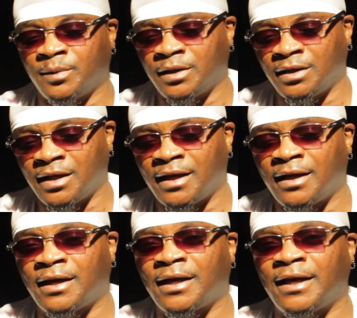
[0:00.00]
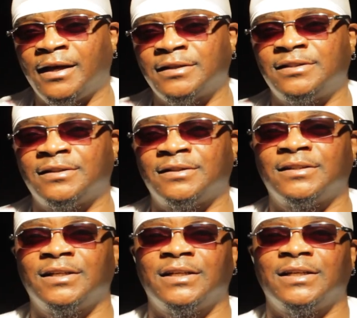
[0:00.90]
But I, I had to,
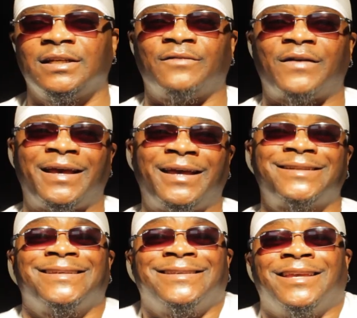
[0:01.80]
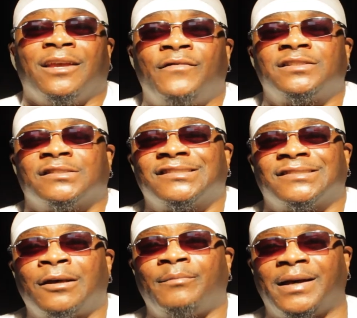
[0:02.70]
if I had to give it to
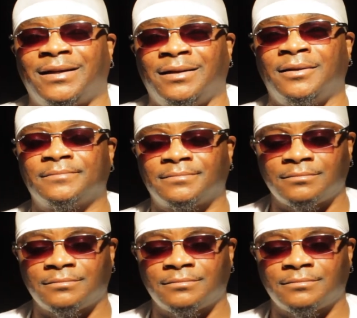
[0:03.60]
somebody,